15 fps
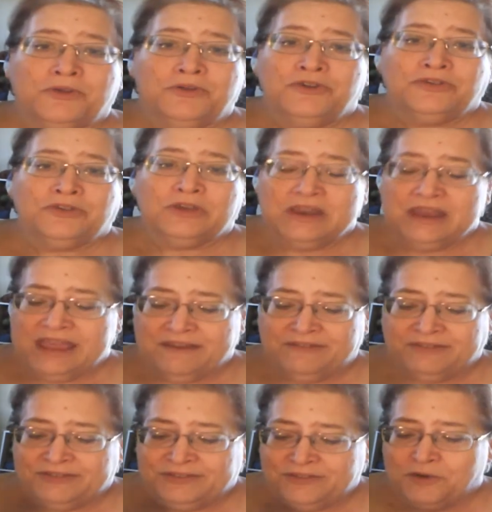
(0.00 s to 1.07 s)
you're just going to have
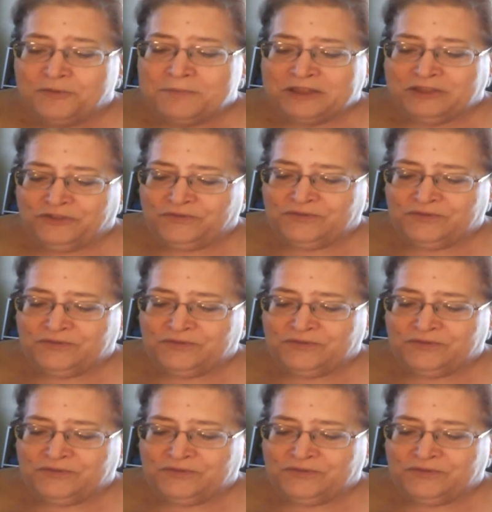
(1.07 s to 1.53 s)
so much